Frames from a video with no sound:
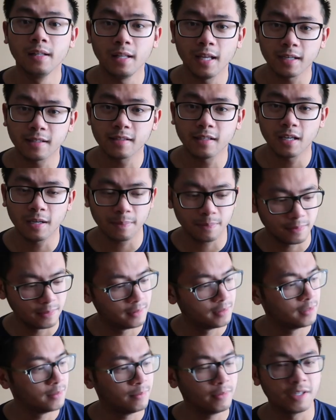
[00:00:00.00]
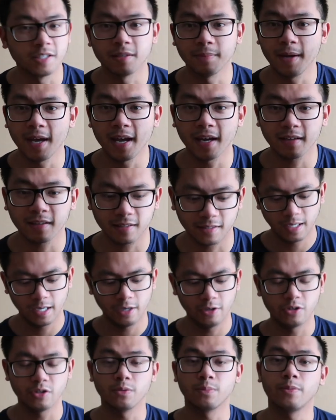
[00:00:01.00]
Next up, bring some axe. I
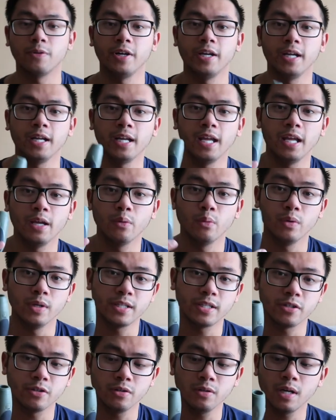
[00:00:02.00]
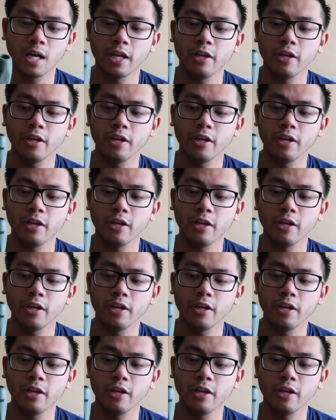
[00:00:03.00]
also bring a whistle.